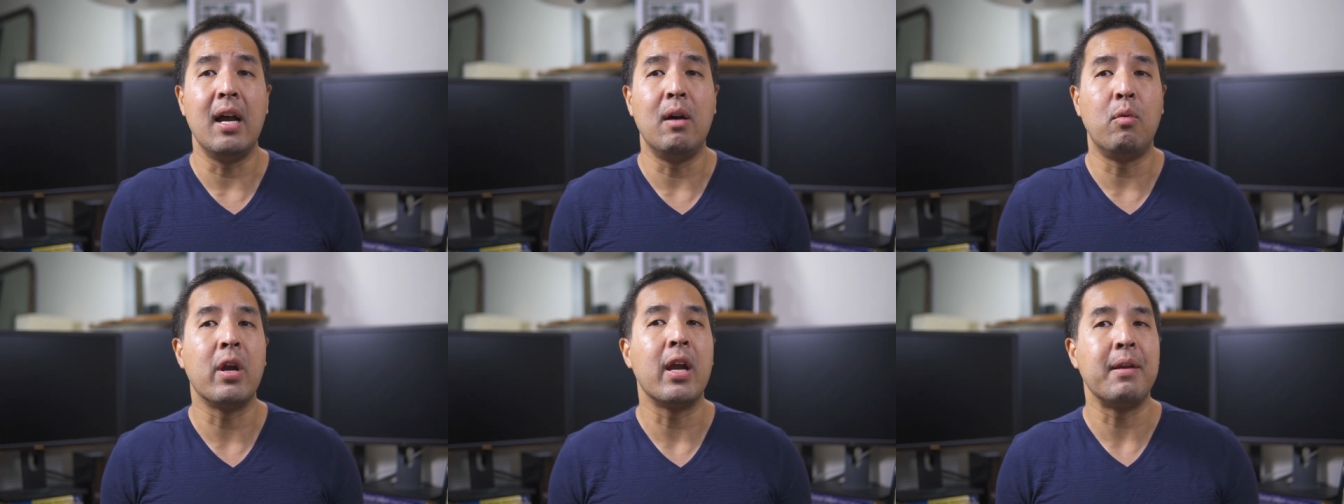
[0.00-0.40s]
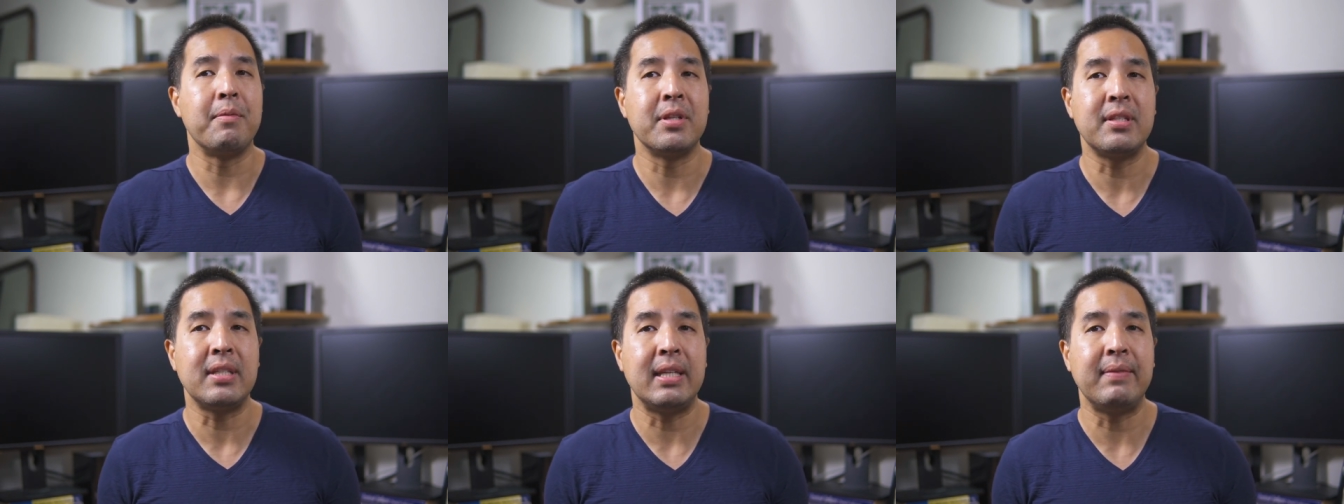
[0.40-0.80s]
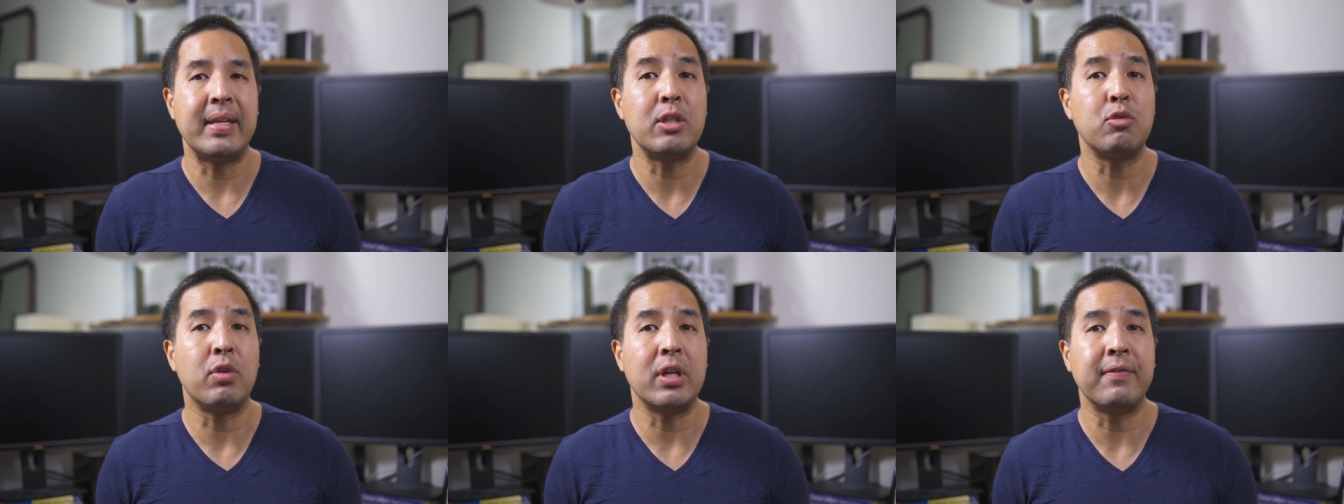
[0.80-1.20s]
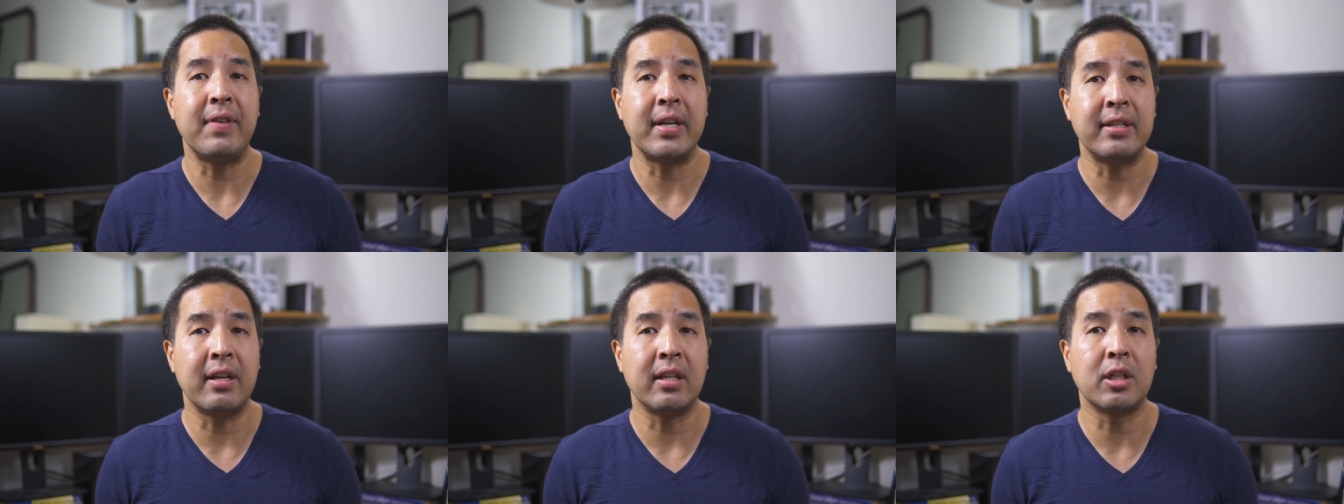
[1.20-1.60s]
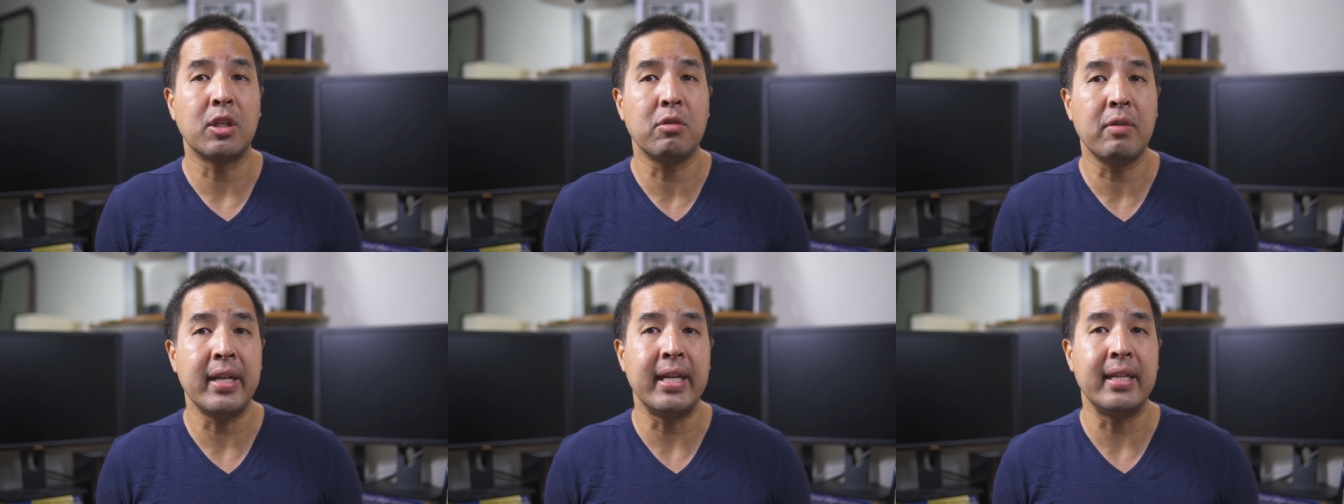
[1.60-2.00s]
where I received a $25
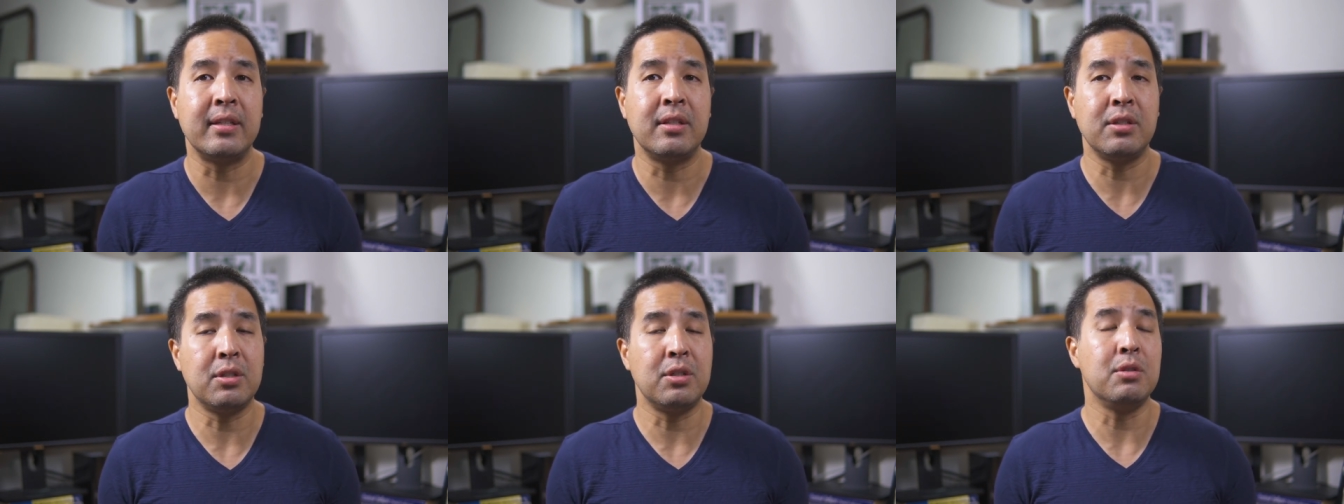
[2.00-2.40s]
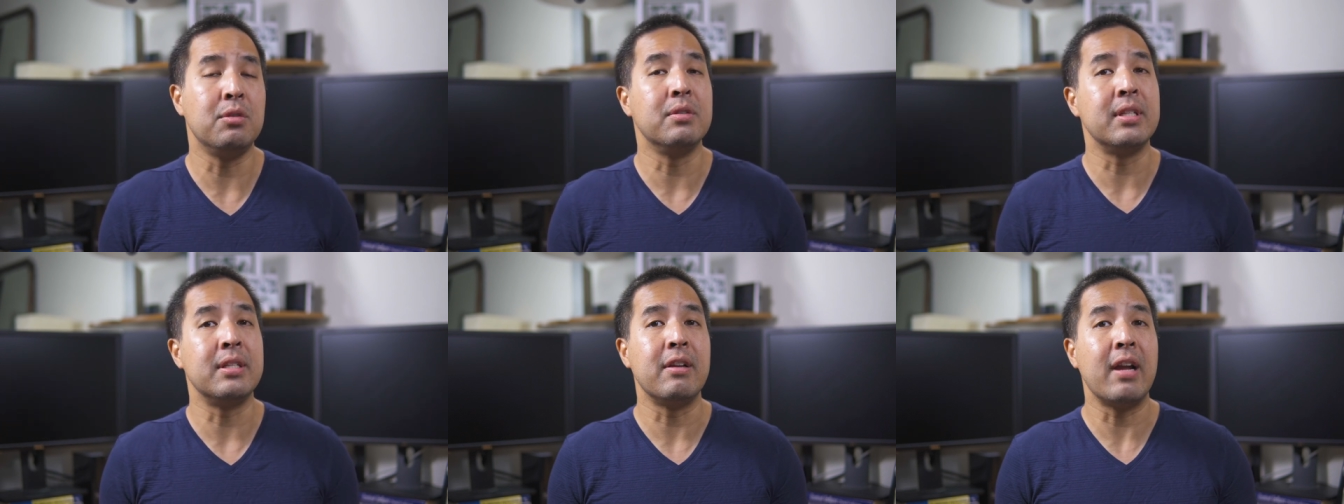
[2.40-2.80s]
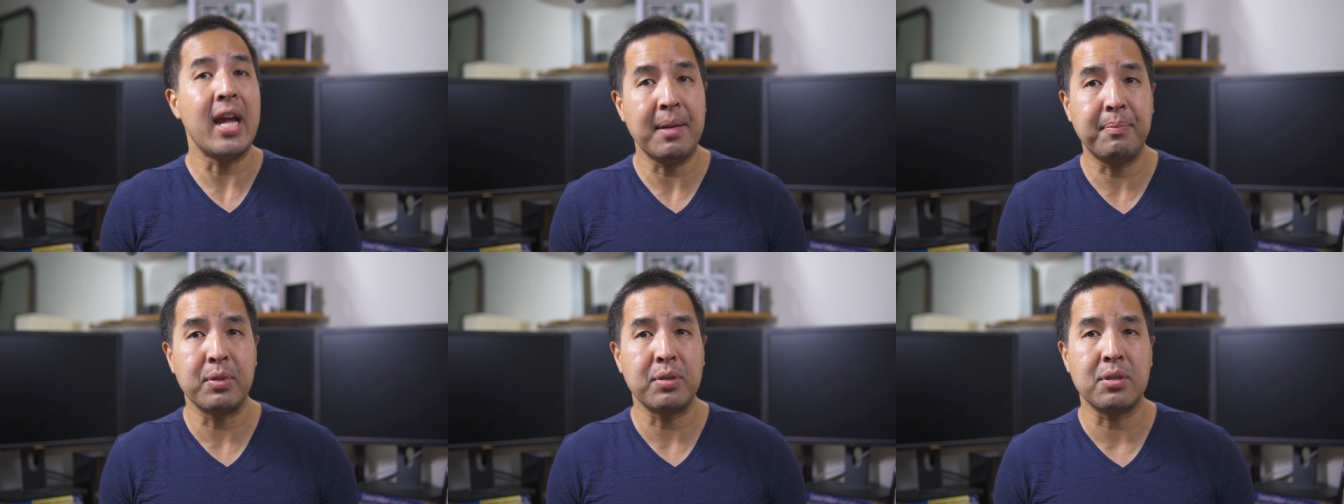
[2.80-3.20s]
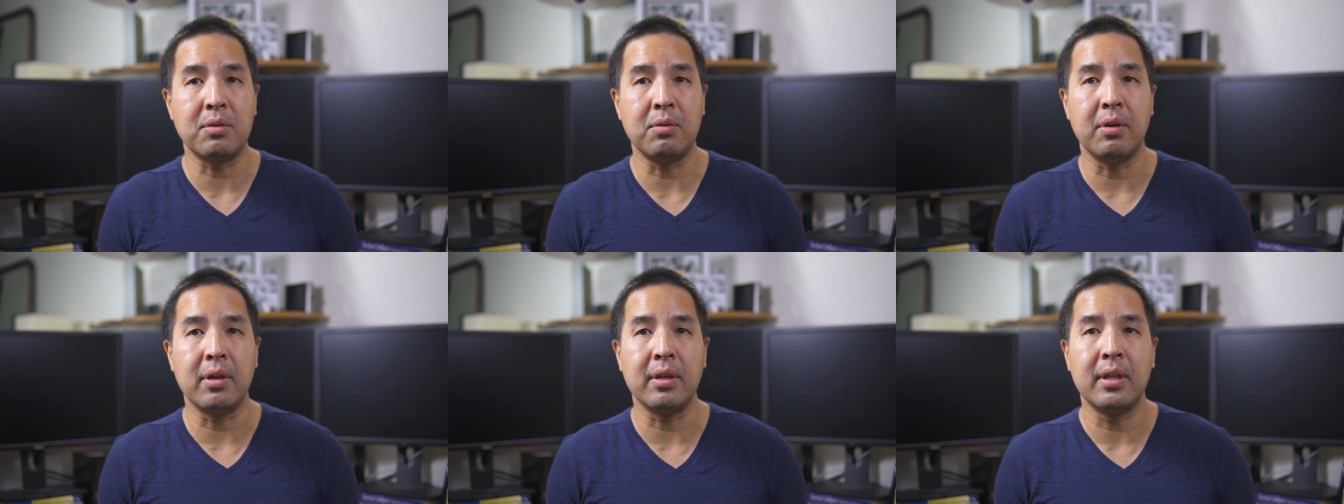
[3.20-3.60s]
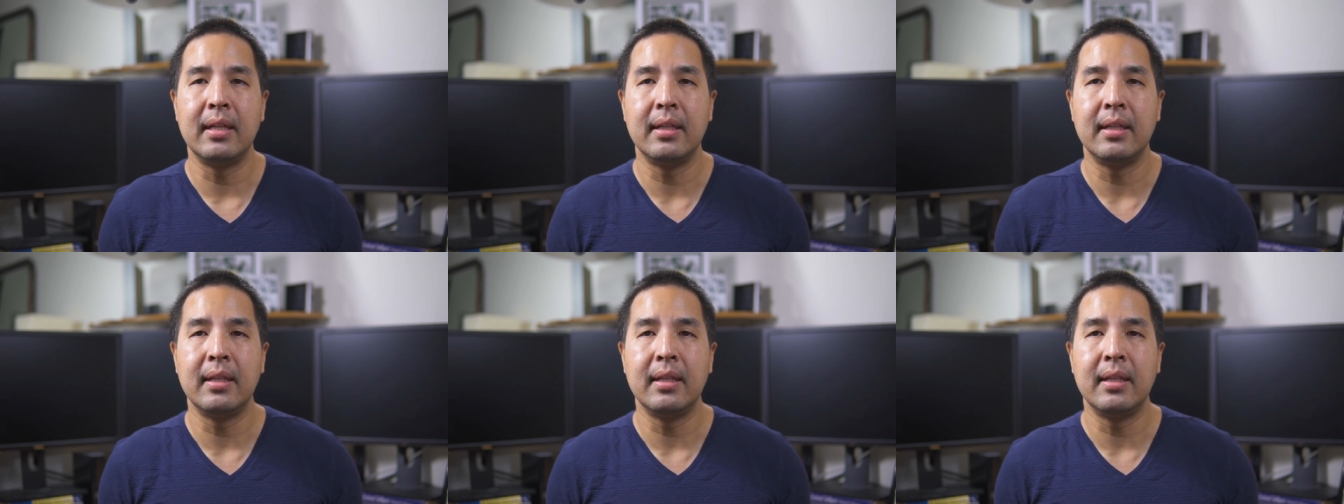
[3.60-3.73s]
credit to use in their Apple Store.